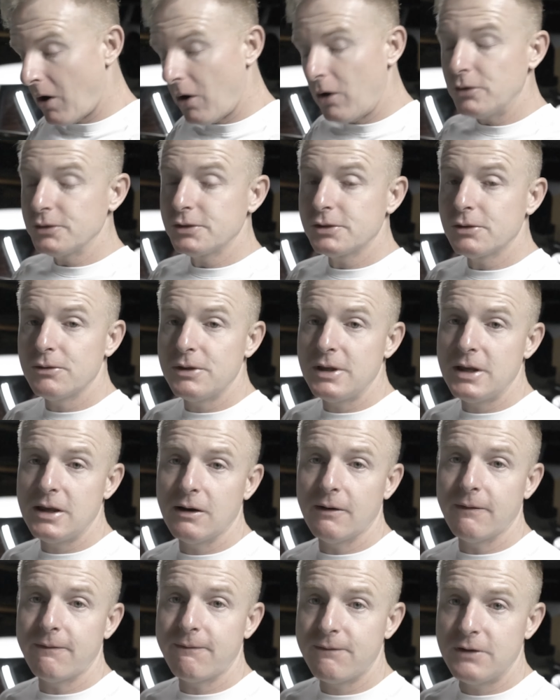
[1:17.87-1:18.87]
also
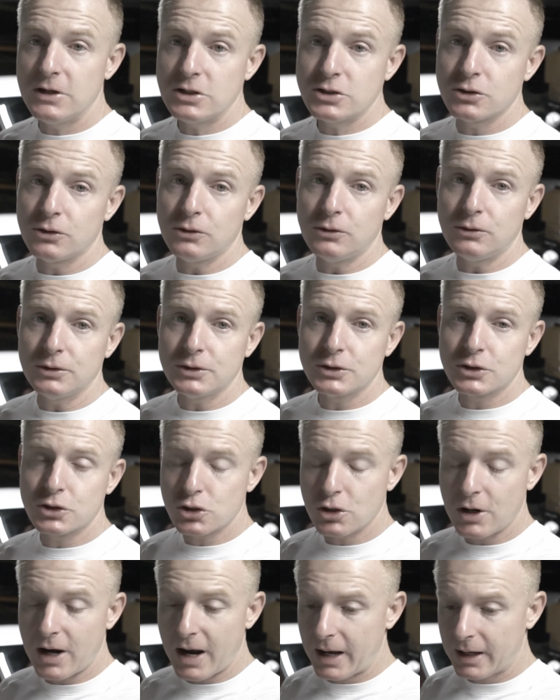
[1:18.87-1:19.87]
the official
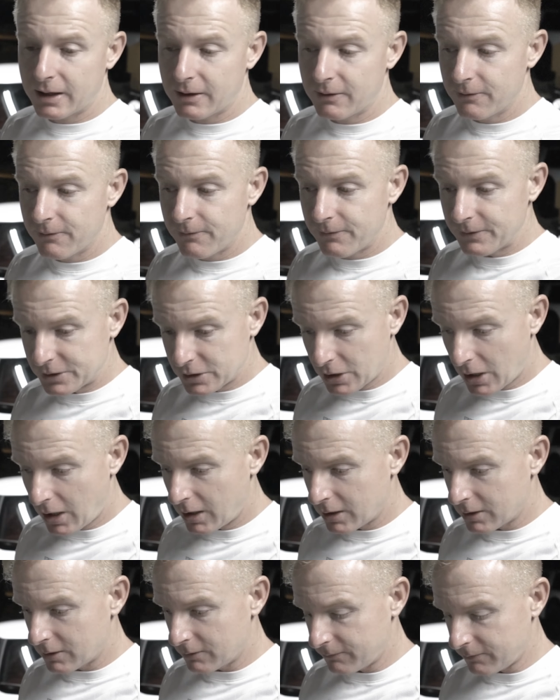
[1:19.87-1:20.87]
track
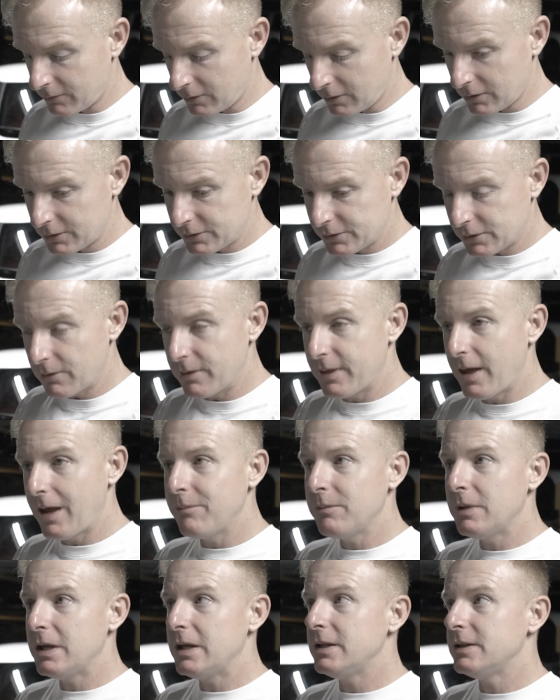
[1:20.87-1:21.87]
photographer. So
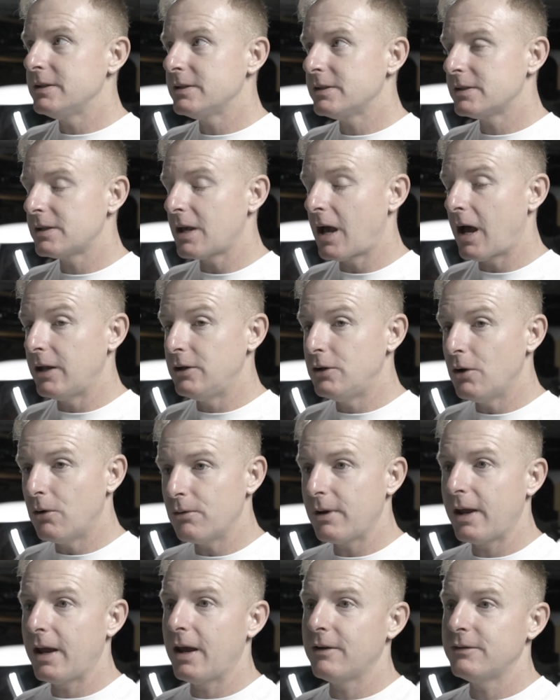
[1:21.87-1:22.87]
that means I
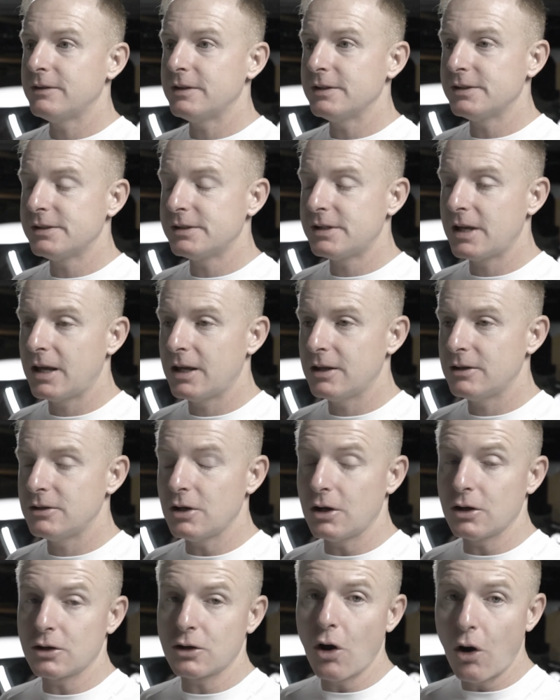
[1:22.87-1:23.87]
don't have to
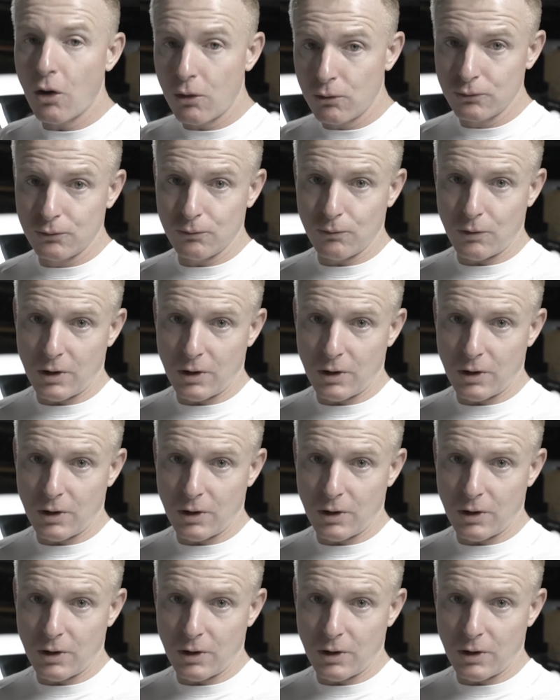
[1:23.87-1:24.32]
stand a cone